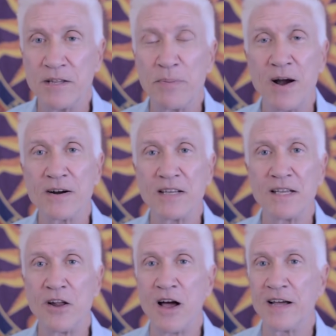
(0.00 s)
the
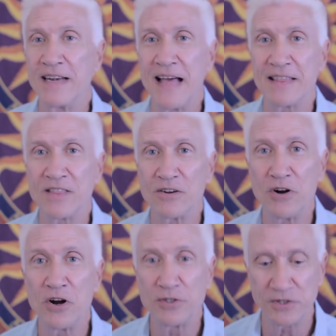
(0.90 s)
parking lot at the
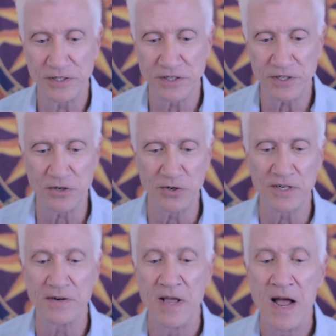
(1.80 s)
grocery store.